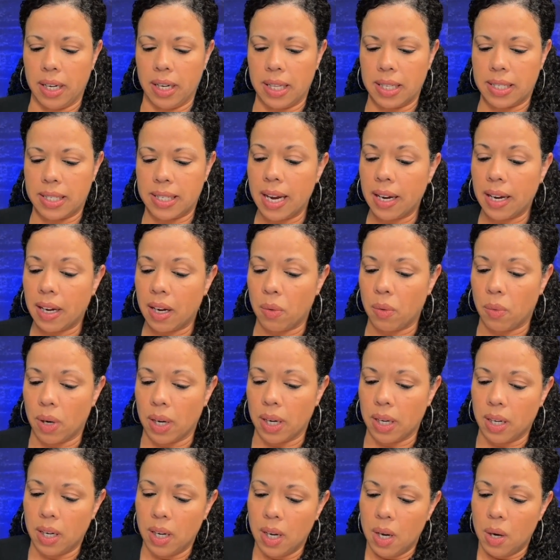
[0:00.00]
The second
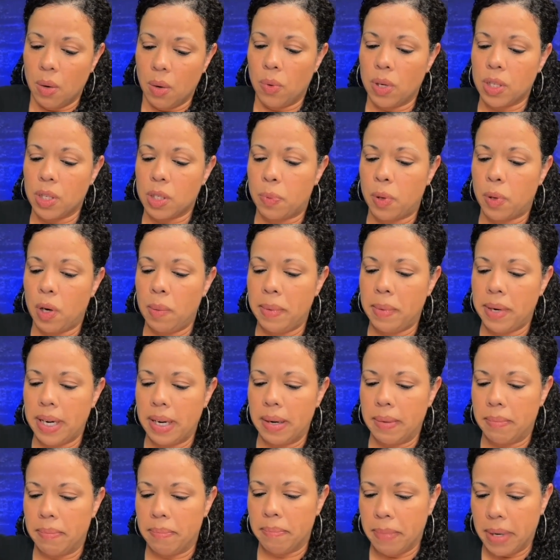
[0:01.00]
one was permanent
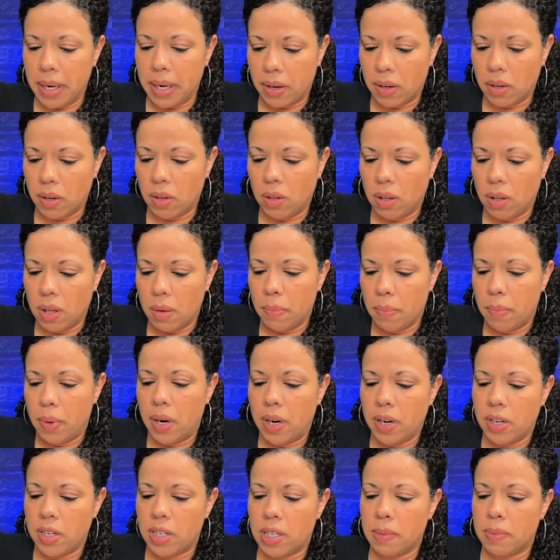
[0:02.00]
marital
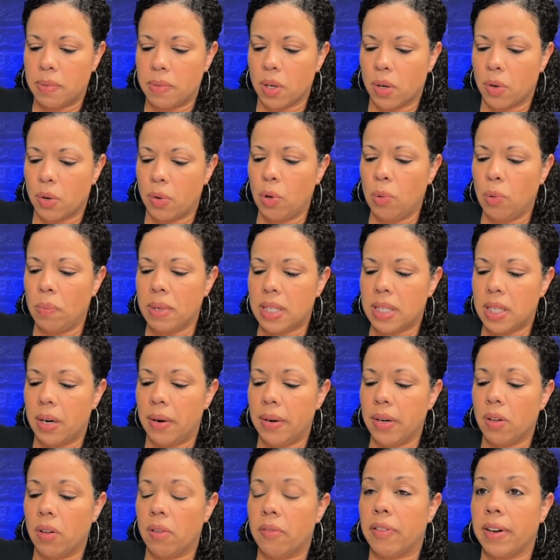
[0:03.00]
partnerships accrue
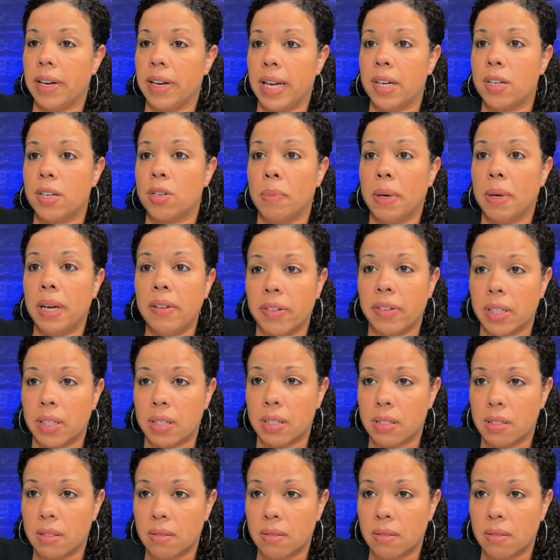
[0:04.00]
material and financial benefits.